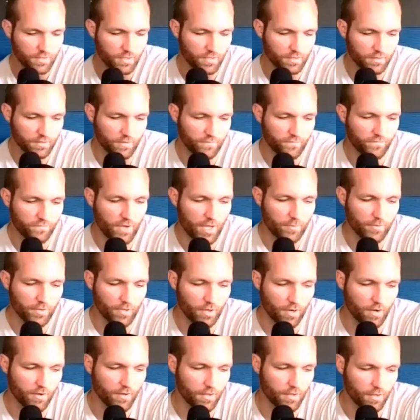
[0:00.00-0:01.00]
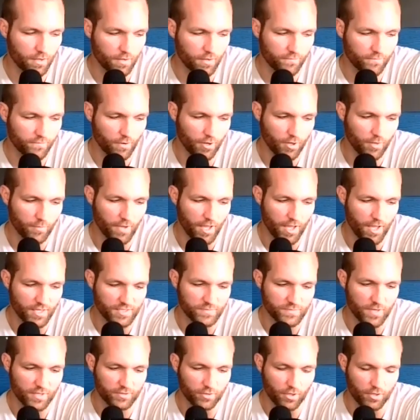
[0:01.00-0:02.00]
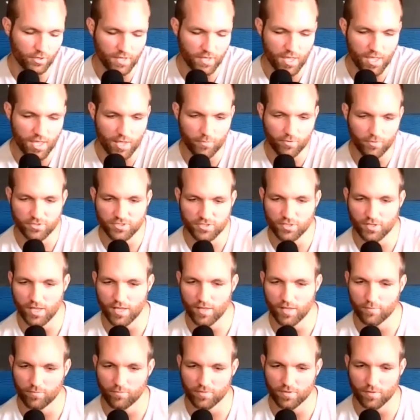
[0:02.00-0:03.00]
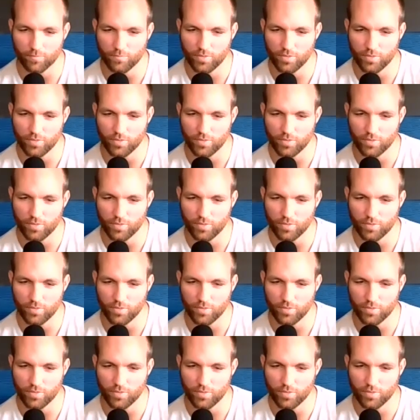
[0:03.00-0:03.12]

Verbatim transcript: to like the family uh, uh farm aspect, are they able to like the